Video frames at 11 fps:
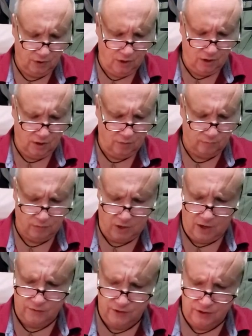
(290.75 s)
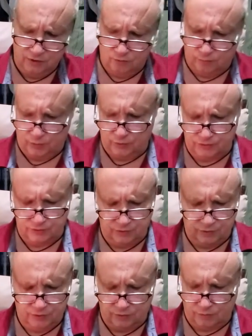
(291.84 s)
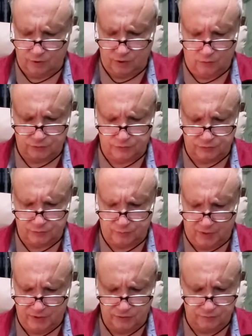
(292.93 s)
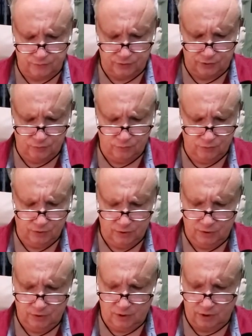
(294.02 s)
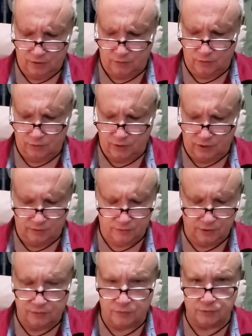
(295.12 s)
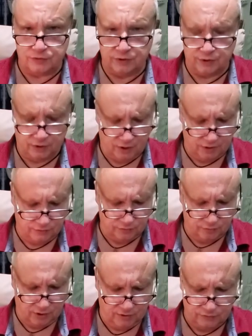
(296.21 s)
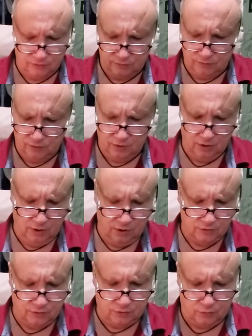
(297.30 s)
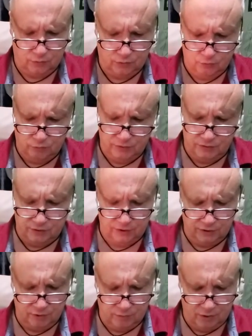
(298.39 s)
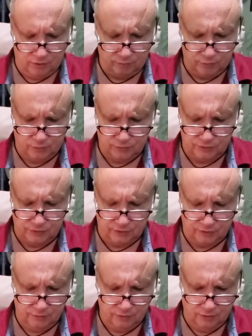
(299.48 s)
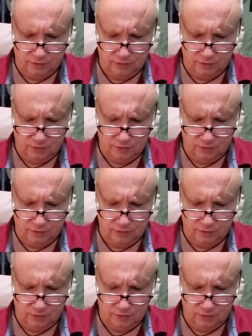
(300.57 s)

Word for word: I think your person here held space for you. I don't know yet that there was any consummation. So you would be thinking about a person